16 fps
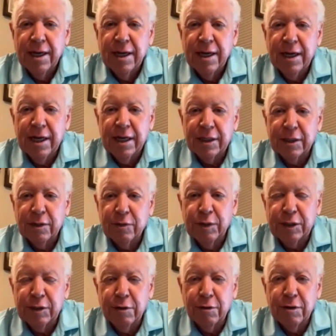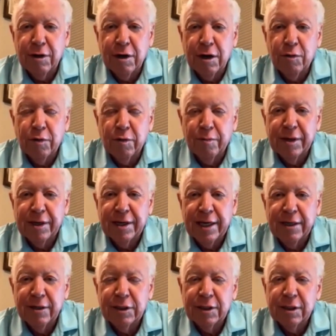and we told Carl we were
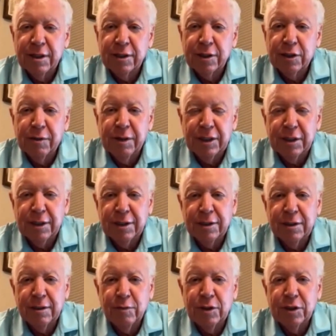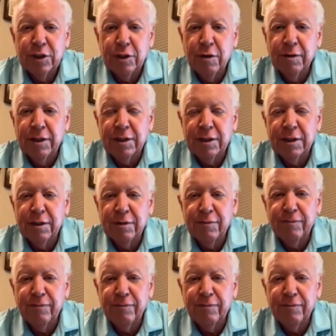beginners. So he showed us this